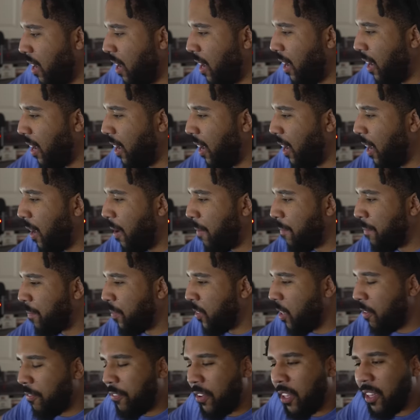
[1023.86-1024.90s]

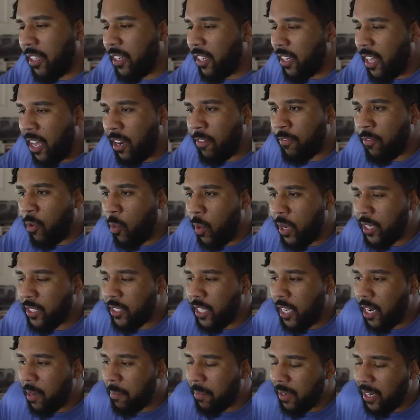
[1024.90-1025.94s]
You're filling a lot of voids
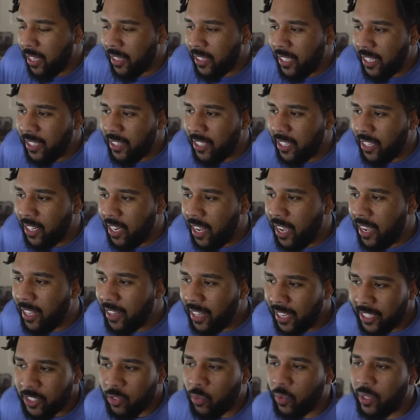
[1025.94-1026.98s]
there, but at the end of the day,
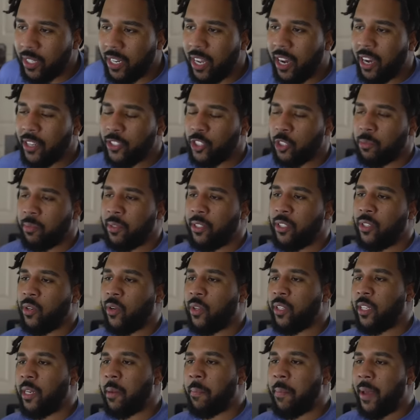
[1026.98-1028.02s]
that's what Dodge has been
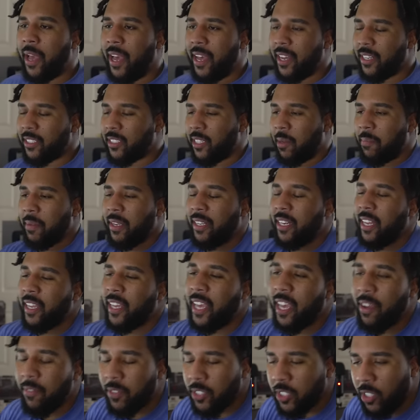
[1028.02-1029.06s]
doing in the past. I mean, they
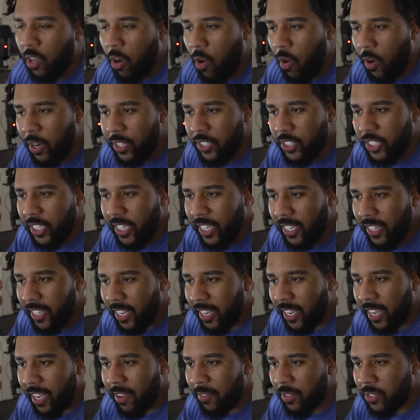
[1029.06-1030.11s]
gave us the RT,
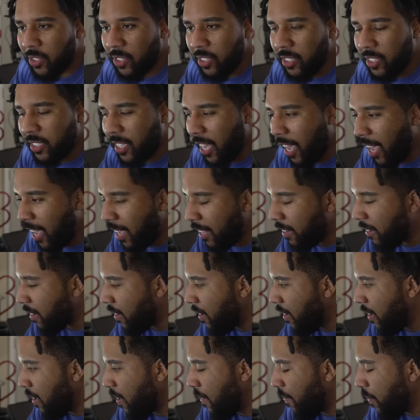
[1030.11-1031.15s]
they gave us the
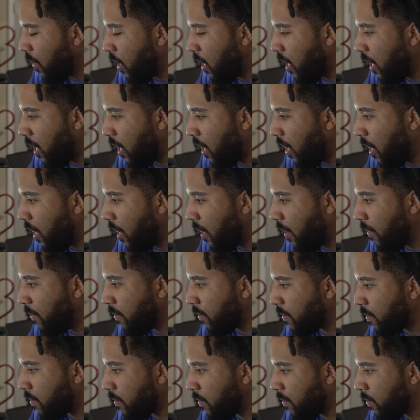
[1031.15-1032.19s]
Scat,
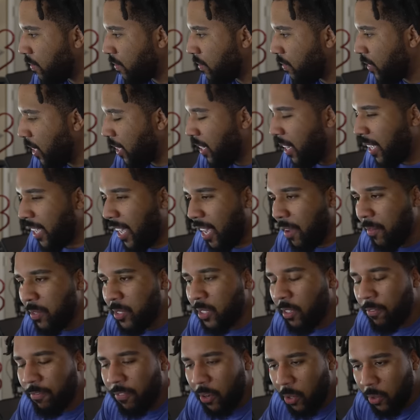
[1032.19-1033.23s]
then they gave
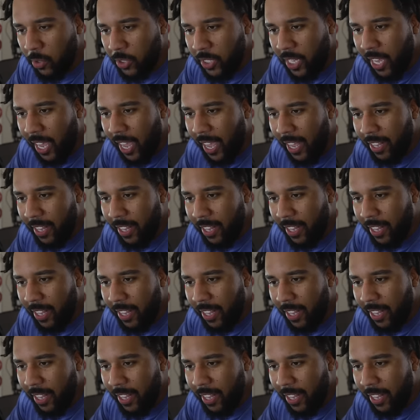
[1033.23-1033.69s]
us the first